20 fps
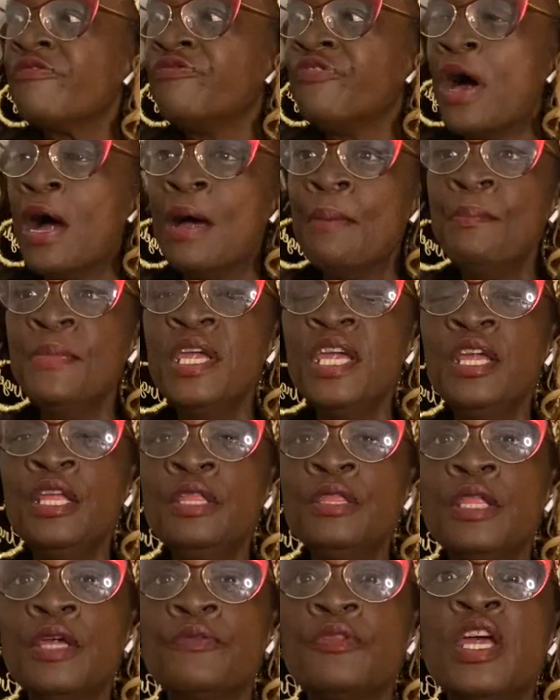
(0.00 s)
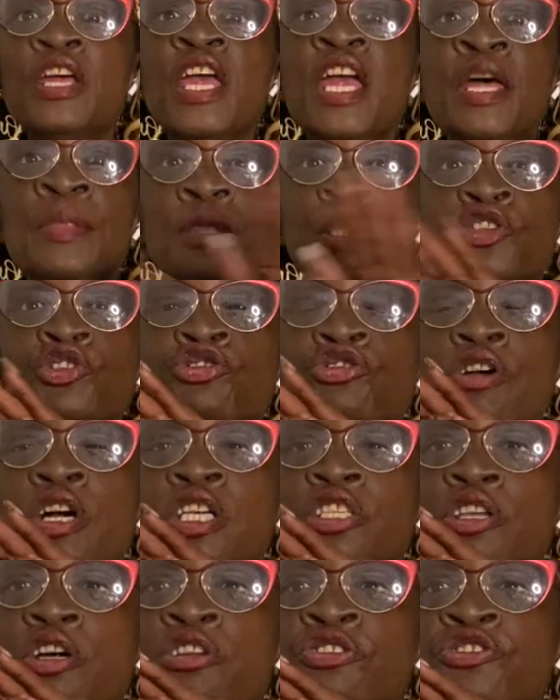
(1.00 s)
I mean, and the trucks
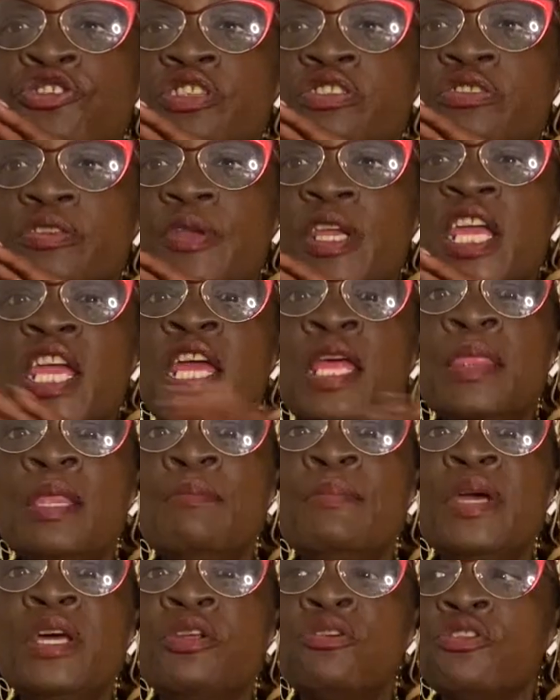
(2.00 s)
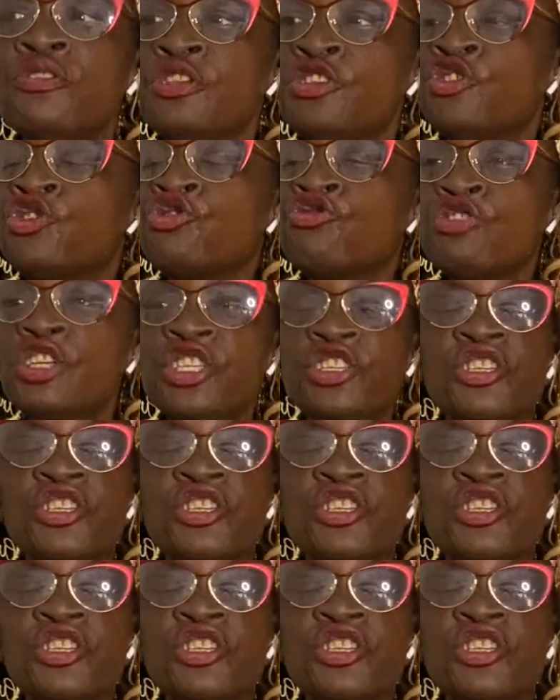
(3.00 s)
are just in the middle of the street,